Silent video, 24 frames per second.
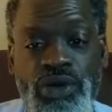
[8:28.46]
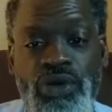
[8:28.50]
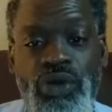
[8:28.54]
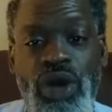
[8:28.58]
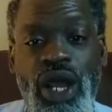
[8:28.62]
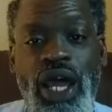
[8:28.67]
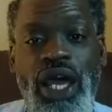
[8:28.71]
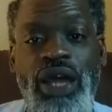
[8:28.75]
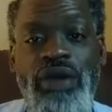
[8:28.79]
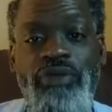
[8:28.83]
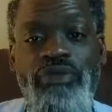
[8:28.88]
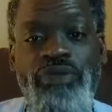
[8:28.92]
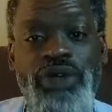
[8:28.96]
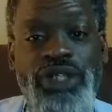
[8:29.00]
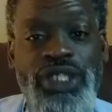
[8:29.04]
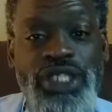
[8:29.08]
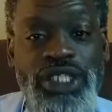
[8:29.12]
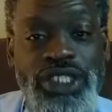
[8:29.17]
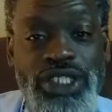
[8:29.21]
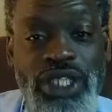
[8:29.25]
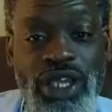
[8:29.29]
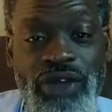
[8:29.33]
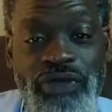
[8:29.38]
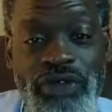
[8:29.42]
Right, but the
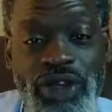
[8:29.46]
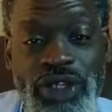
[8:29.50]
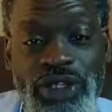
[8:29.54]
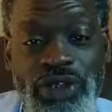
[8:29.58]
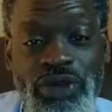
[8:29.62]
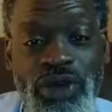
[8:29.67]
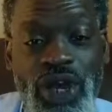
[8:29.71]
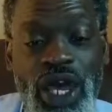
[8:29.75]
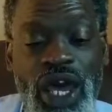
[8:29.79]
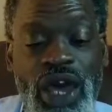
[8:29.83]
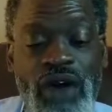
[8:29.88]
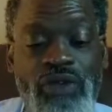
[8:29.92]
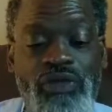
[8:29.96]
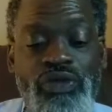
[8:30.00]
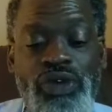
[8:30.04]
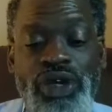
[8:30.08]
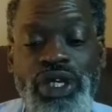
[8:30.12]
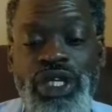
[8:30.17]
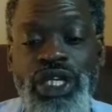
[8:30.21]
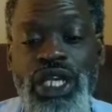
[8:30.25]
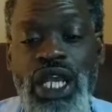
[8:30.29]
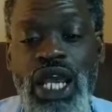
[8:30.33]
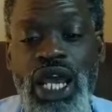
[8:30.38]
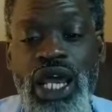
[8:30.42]
stuff that you have
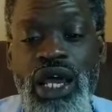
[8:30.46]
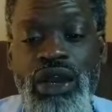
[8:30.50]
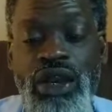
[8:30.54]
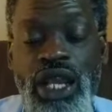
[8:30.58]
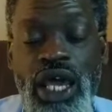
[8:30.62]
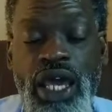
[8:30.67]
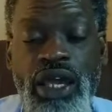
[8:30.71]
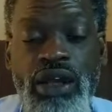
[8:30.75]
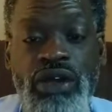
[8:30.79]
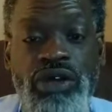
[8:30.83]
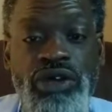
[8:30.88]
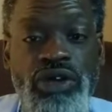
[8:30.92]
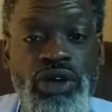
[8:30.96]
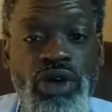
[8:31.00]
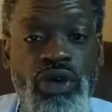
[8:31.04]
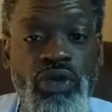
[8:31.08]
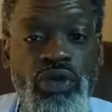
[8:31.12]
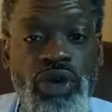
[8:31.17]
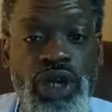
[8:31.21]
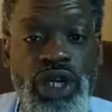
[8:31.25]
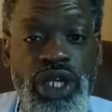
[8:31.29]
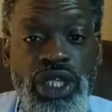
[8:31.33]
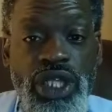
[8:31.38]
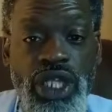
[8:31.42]
written down, like,
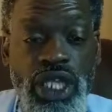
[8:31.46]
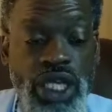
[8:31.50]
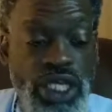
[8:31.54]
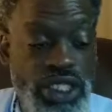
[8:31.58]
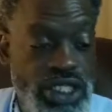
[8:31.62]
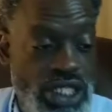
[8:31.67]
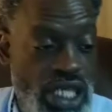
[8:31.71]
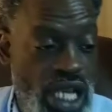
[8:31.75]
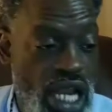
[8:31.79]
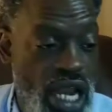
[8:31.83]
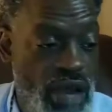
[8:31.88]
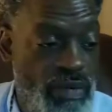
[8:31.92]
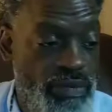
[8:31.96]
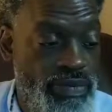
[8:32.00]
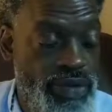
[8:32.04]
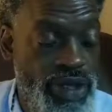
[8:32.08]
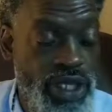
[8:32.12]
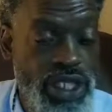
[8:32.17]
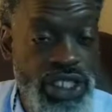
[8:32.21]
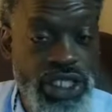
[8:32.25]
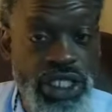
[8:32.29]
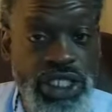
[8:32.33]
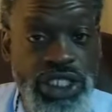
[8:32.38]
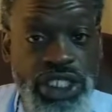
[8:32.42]
one of the things that I
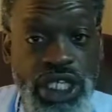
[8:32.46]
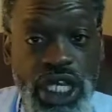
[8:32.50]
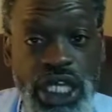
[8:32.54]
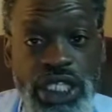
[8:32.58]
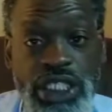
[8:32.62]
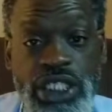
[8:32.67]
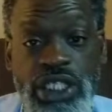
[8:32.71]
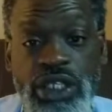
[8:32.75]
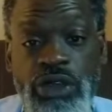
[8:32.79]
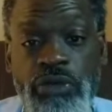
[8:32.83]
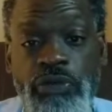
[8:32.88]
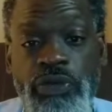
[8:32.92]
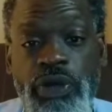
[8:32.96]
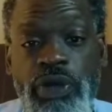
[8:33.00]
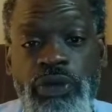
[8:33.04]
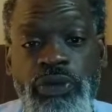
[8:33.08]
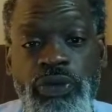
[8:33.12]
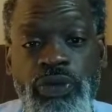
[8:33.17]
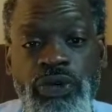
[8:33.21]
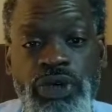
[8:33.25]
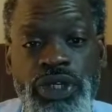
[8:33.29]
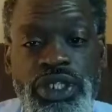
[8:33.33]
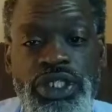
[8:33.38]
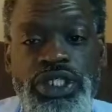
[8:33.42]
be suggesting to
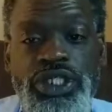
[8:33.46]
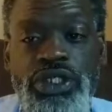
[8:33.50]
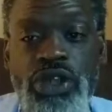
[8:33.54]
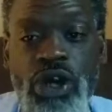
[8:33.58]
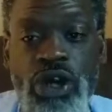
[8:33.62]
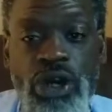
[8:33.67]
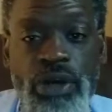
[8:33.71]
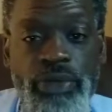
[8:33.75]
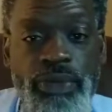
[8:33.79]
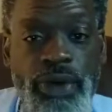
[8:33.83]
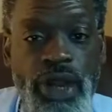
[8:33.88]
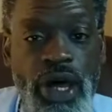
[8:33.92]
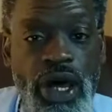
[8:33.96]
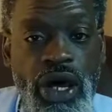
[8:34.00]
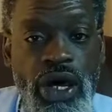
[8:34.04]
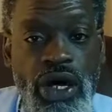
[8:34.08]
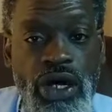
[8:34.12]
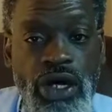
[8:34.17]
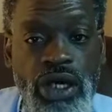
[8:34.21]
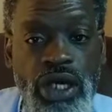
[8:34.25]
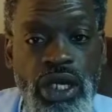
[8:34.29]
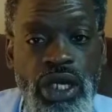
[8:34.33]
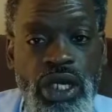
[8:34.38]
people is start a blog.